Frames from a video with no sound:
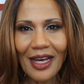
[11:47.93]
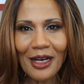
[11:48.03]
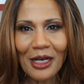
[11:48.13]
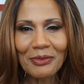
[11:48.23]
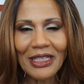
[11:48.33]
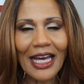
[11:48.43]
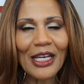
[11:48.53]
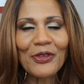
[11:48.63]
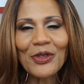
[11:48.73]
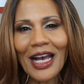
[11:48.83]
Um,
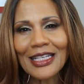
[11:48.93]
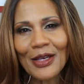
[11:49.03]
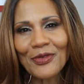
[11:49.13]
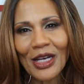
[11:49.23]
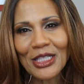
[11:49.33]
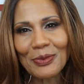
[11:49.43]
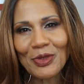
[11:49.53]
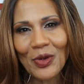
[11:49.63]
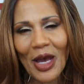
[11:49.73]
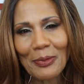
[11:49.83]
yeah, if you guys have not
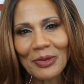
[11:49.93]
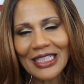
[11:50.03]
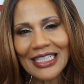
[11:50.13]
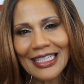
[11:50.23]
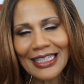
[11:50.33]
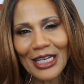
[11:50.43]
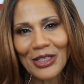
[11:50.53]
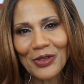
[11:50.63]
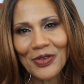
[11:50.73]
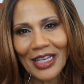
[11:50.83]
subscribed, please hit
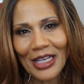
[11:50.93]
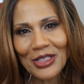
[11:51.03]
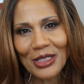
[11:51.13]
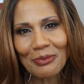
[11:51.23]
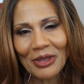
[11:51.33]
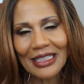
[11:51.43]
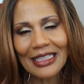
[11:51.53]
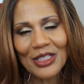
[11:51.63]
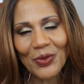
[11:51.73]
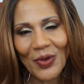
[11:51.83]
that notification
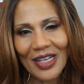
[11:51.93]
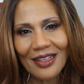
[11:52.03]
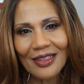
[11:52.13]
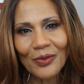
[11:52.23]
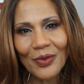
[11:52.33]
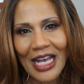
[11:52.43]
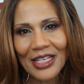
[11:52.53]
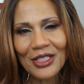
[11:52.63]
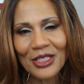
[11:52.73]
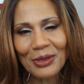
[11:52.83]
button as well
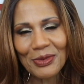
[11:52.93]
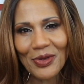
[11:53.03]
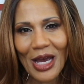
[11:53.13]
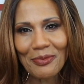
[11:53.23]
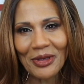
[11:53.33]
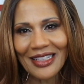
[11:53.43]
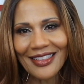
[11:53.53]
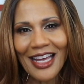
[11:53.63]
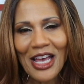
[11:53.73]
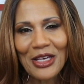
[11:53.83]
as the subscribe
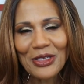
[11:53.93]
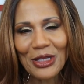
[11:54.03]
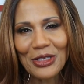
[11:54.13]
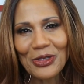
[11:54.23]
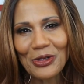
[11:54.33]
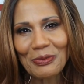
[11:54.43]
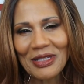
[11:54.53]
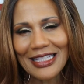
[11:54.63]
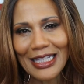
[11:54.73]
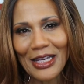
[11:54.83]
button so that you don't
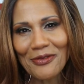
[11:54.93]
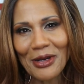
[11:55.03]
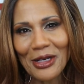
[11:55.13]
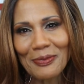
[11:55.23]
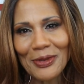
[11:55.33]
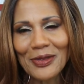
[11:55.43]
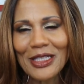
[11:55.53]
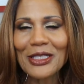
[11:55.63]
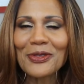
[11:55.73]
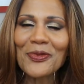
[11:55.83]
miss any of my
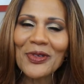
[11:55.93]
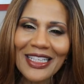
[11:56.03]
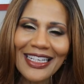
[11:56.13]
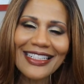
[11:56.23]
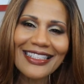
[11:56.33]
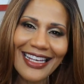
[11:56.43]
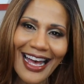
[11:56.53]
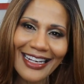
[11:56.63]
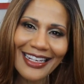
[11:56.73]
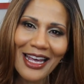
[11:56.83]
uploads. I was really
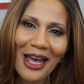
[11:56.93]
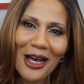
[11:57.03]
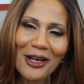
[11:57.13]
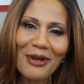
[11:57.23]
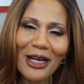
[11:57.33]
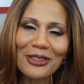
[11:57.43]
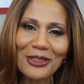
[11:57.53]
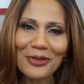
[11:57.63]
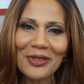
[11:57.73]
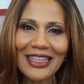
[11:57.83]
excited about
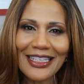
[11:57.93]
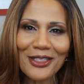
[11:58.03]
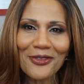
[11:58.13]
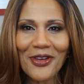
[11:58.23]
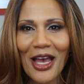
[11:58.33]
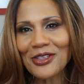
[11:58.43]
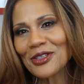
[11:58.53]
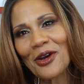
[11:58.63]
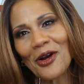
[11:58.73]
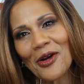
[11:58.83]
doing this
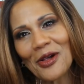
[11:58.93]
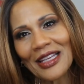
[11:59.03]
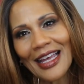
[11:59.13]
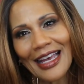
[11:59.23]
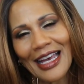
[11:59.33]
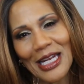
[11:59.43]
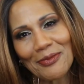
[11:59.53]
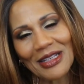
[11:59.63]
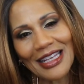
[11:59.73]
fashion haul and I'm